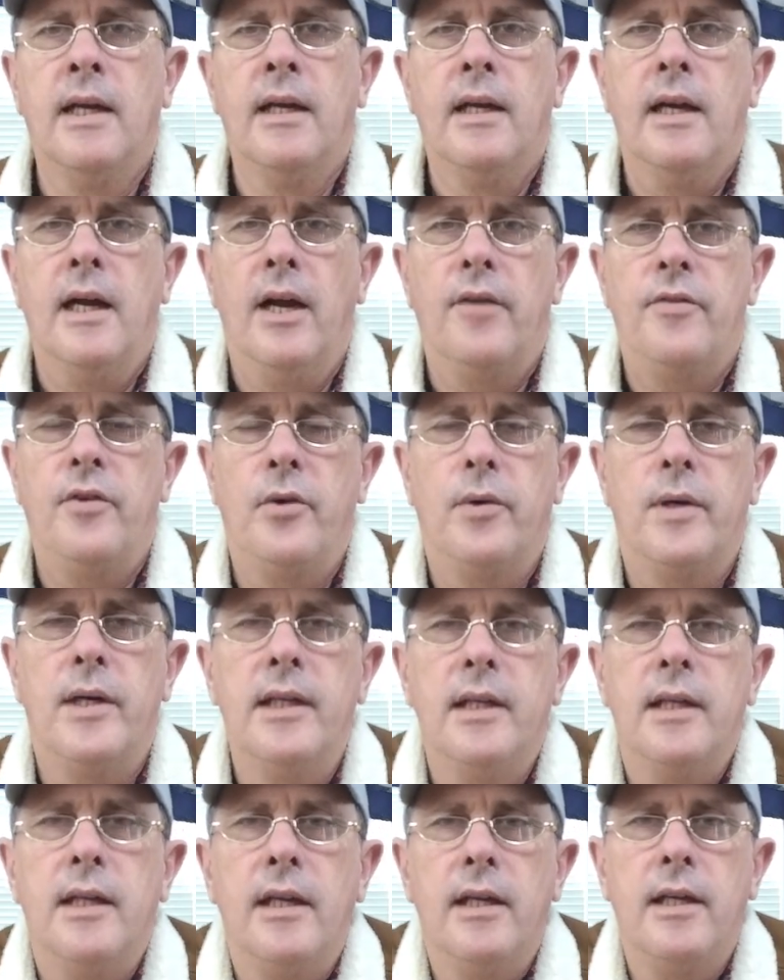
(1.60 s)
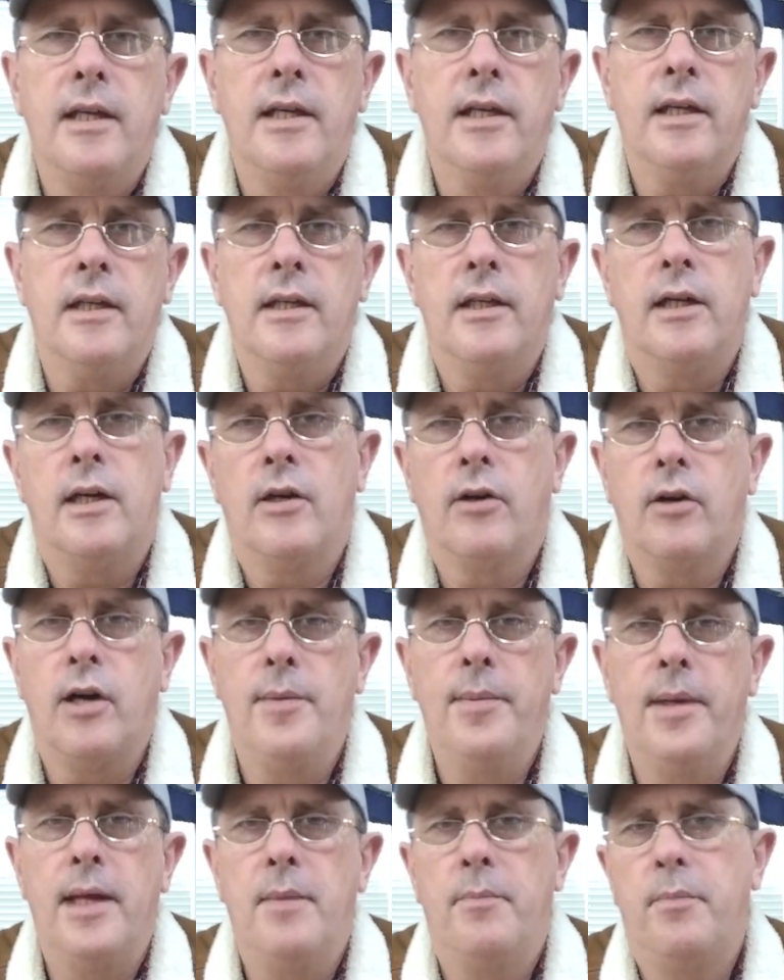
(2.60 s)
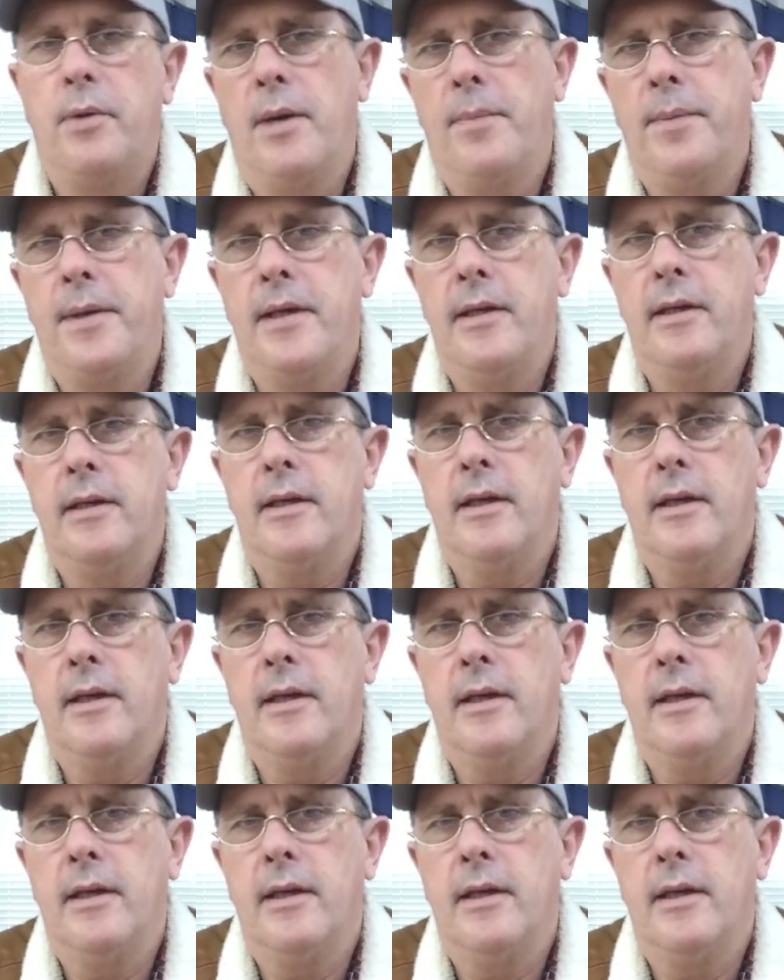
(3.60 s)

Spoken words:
Hey everyone, Gil here at graymanprepping.